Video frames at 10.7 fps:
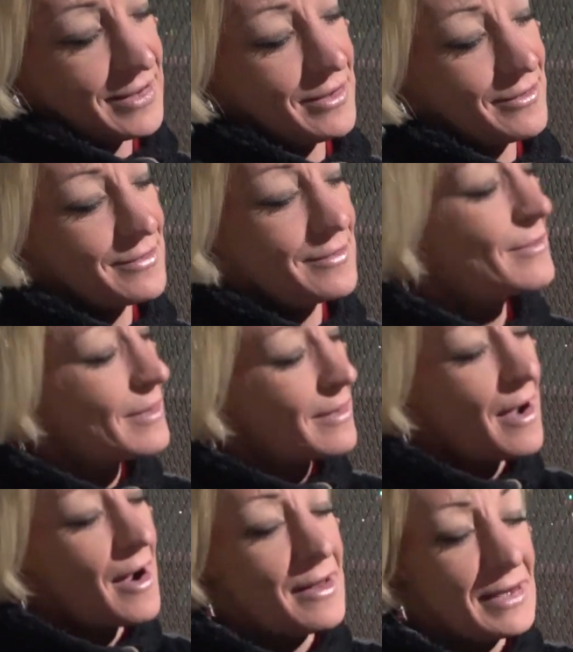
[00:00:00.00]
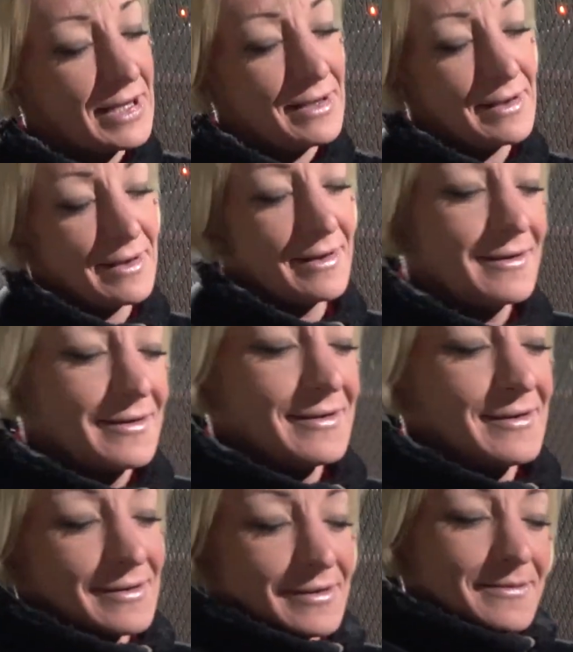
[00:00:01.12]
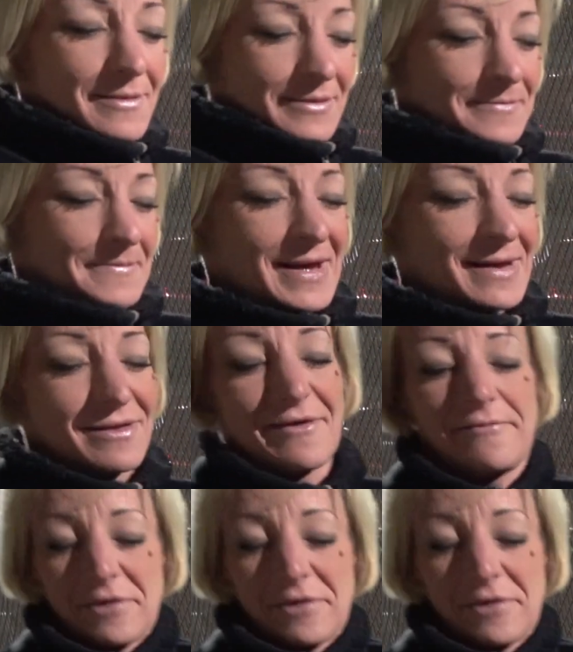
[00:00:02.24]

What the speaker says: you, Arlene. I love